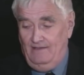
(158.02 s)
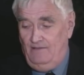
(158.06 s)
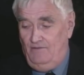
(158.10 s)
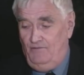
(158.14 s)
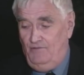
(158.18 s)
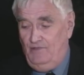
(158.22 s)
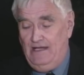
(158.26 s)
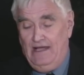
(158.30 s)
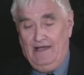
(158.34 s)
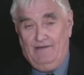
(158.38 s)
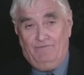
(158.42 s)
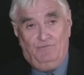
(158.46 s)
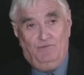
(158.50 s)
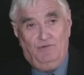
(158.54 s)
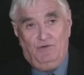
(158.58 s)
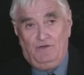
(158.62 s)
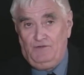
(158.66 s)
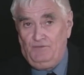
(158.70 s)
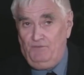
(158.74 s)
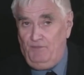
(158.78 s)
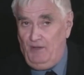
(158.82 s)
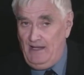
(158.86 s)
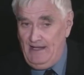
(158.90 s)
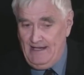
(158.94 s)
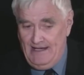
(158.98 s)
We have to
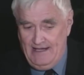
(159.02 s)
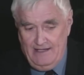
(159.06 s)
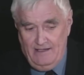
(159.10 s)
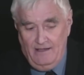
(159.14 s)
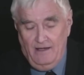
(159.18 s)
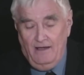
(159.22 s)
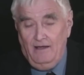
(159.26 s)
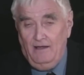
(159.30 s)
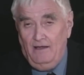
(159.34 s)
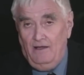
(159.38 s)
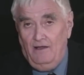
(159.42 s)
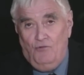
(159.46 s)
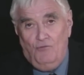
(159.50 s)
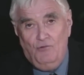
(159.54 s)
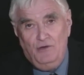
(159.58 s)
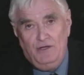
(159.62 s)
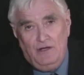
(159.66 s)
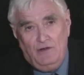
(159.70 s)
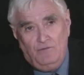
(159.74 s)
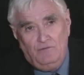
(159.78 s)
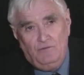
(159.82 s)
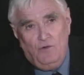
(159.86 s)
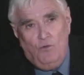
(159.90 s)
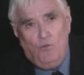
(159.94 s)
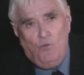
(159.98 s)
explain. We
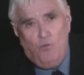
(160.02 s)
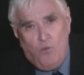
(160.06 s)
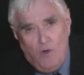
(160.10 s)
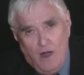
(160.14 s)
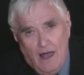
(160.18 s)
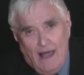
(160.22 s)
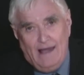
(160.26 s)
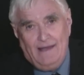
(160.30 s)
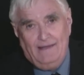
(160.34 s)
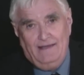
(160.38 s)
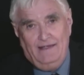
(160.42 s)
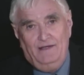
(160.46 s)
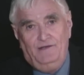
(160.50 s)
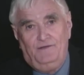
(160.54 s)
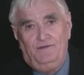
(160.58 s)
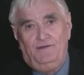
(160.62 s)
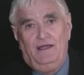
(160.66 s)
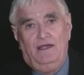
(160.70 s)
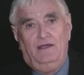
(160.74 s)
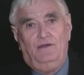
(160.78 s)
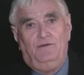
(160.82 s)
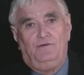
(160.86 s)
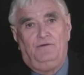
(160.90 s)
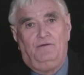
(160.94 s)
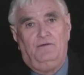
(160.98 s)
don't know why these
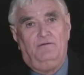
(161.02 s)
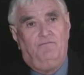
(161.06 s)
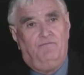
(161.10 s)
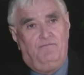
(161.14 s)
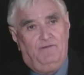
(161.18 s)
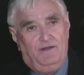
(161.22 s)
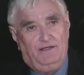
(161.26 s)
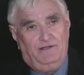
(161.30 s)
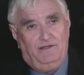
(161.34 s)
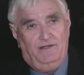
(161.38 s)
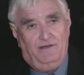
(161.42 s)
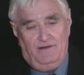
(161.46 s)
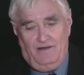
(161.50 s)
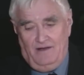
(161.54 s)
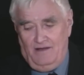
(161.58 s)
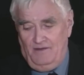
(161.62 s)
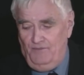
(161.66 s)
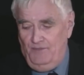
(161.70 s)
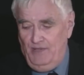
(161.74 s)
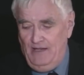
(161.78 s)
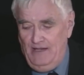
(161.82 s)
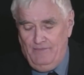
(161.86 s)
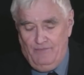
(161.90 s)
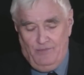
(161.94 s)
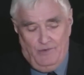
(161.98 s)
things are inflicted on
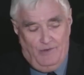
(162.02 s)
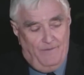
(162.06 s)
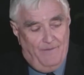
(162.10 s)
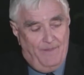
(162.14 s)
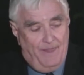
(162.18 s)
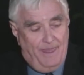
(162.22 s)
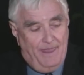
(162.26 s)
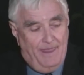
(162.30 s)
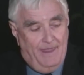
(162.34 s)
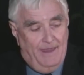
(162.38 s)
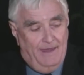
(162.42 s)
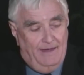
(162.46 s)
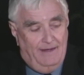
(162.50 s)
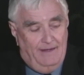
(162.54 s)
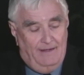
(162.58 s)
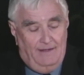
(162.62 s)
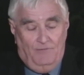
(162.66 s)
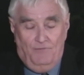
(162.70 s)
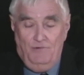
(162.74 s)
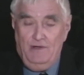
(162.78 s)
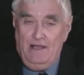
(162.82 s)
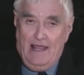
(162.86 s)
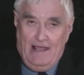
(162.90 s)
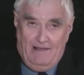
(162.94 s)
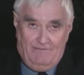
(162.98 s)
people.
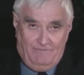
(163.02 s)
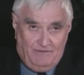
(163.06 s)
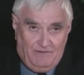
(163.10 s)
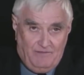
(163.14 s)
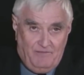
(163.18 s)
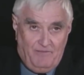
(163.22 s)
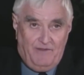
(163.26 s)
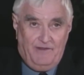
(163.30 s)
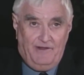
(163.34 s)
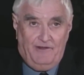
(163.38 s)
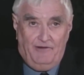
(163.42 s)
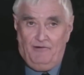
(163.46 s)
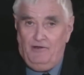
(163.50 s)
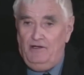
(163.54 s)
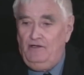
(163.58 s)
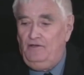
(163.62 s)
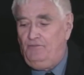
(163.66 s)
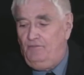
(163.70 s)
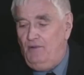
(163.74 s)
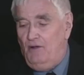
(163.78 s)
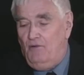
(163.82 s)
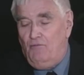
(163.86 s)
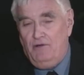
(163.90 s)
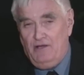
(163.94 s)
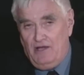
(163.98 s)
We have some theories,
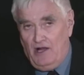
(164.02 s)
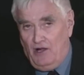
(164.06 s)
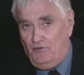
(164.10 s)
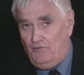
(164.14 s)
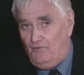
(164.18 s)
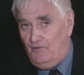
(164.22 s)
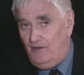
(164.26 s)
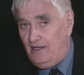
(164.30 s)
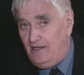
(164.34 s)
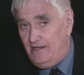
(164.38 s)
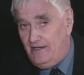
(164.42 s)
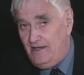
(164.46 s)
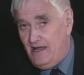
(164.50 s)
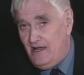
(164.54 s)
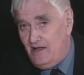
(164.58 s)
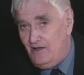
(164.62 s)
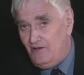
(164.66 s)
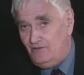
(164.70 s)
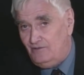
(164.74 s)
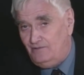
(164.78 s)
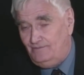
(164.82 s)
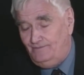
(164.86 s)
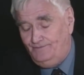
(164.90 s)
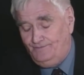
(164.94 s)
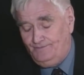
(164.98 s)
but we don't really
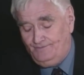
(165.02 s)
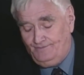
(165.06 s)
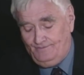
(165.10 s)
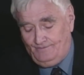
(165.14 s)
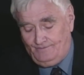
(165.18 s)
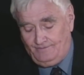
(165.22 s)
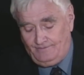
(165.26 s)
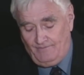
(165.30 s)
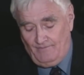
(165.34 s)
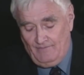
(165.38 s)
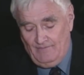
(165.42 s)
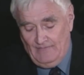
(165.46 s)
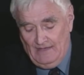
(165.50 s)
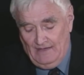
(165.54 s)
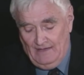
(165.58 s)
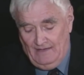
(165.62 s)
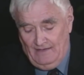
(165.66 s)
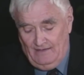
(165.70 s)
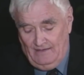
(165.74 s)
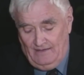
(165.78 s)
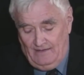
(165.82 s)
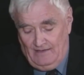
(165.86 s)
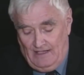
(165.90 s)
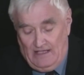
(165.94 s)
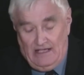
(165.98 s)
know.
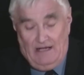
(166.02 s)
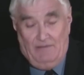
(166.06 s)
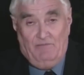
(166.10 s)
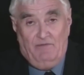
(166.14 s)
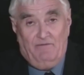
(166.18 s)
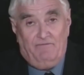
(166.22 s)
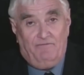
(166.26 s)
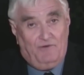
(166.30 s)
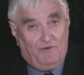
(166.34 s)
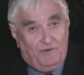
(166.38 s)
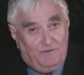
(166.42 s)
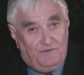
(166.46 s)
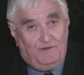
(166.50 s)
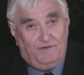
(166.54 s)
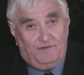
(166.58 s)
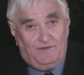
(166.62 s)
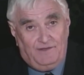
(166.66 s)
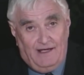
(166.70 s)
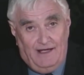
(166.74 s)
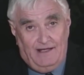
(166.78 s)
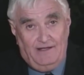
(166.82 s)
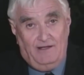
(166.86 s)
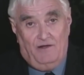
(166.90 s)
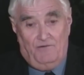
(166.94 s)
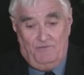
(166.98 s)
And I'm the first to
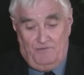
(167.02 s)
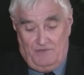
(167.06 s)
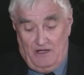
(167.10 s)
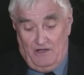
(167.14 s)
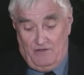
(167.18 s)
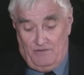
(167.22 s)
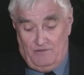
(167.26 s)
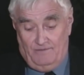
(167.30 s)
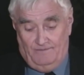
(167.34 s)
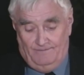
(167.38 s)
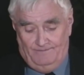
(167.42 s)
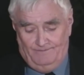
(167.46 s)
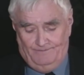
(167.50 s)
say I don't know.